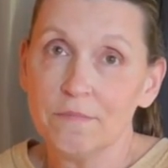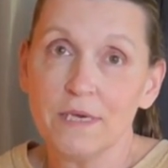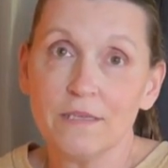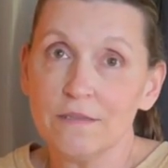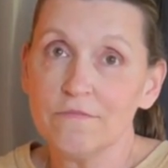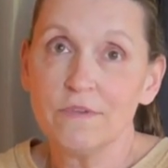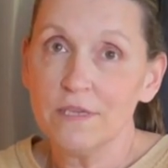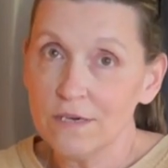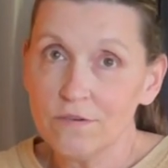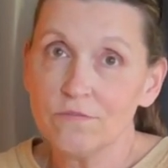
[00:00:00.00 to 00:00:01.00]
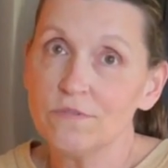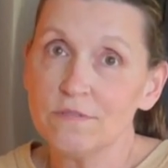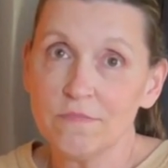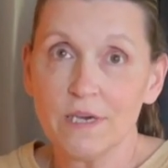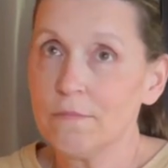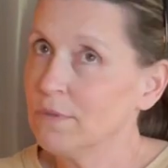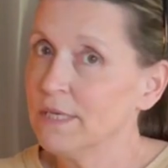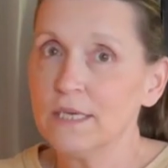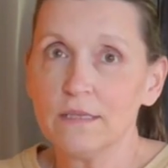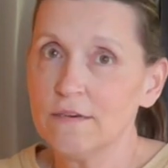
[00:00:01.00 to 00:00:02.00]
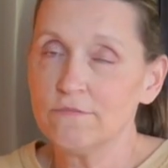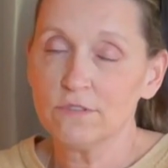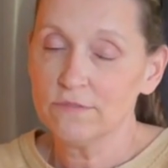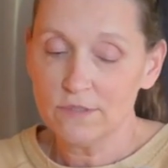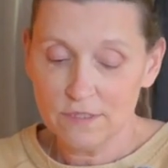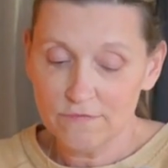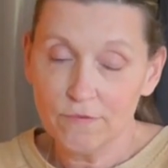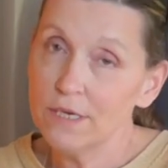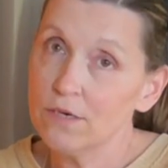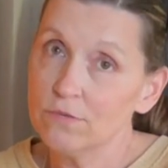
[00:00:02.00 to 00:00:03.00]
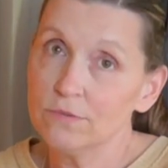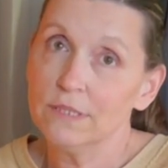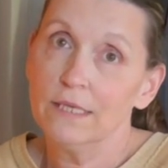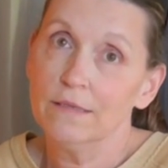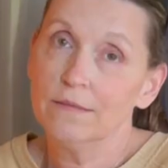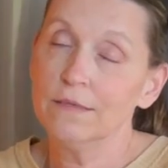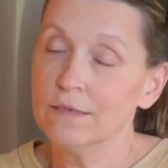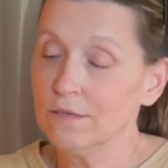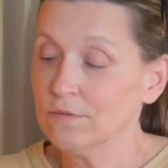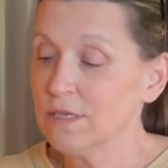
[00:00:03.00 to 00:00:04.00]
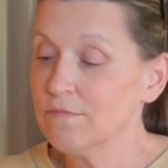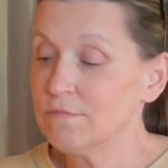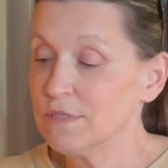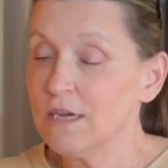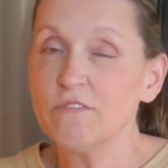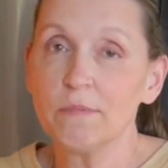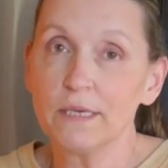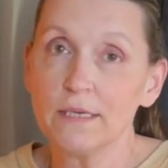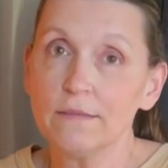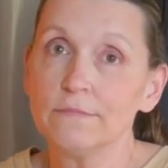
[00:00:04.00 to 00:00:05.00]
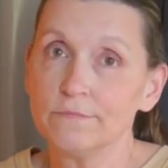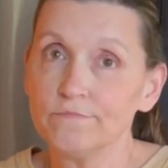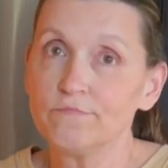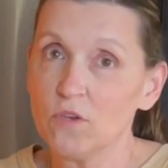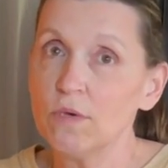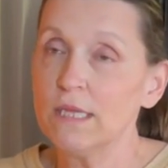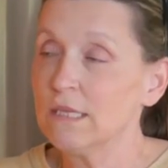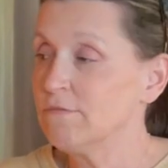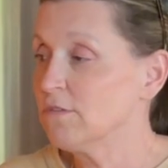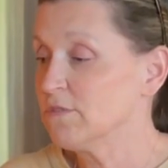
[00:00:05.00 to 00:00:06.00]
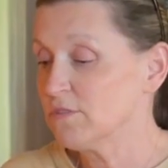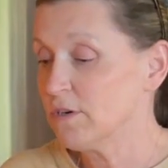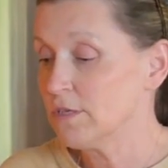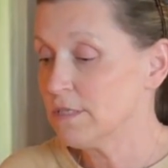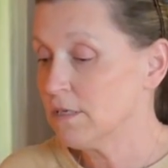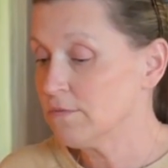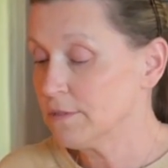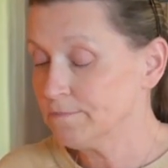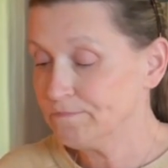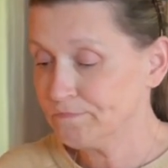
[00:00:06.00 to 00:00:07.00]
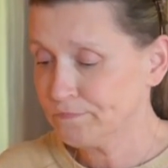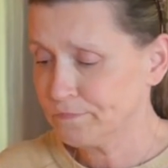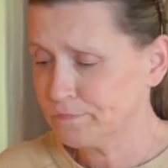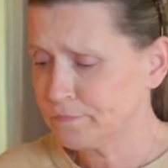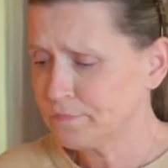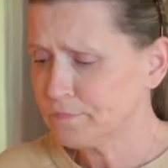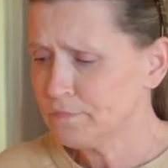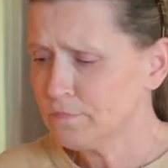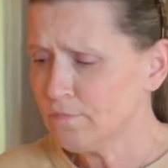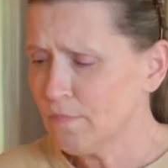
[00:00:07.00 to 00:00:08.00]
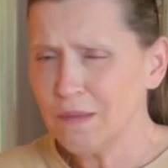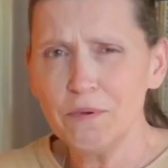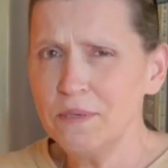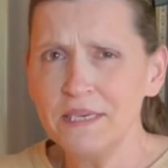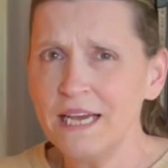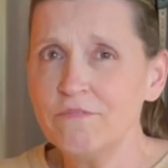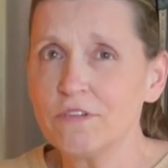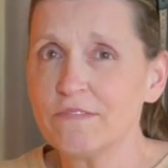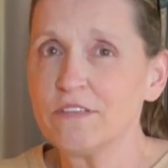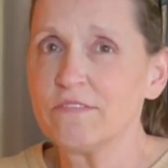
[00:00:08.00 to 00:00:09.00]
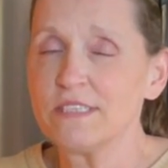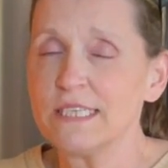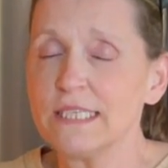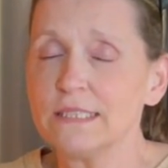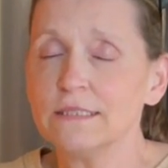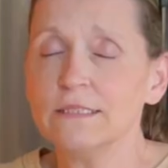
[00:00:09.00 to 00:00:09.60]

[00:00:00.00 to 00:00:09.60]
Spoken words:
Making the videos, and we got plenty of leftovers. If we don't, you know, give them to everybody, we got leftovers for ourselves. But we didn't have no leftovers today.